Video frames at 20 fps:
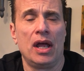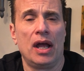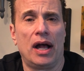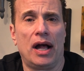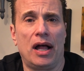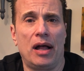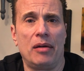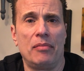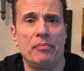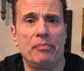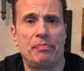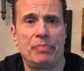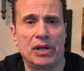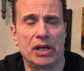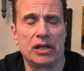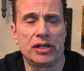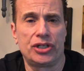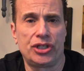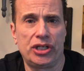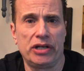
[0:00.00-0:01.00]

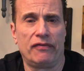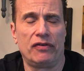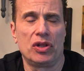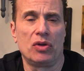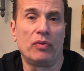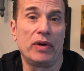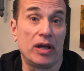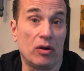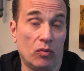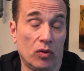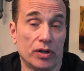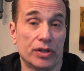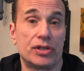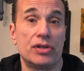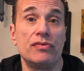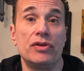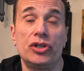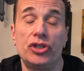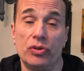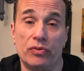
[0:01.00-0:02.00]
But a Shiva, the way it
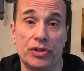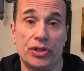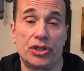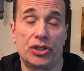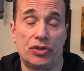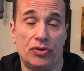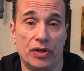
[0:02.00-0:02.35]
works in the Jewish